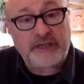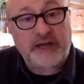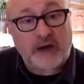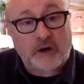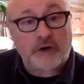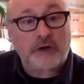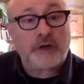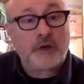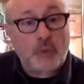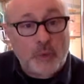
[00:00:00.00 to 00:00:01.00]
in
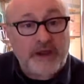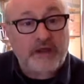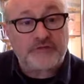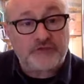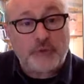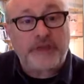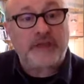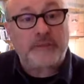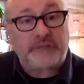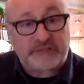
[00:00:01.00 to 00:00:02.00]
our way of
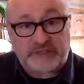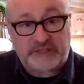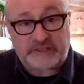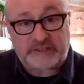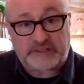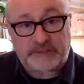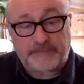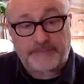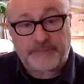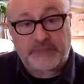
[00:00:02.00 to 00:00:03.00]
doing business.
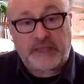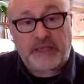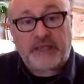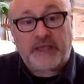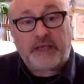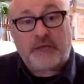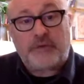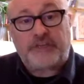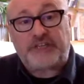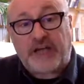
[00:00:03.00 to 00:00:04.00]

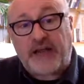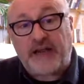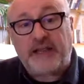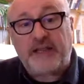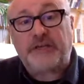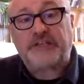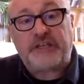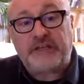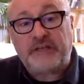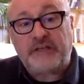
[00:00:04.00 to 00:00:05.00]
We shall
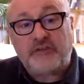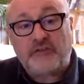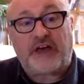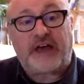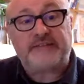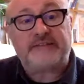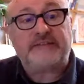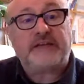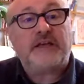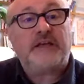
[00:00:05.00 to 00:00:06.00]
imagine
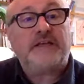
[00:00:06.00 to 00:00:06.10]
that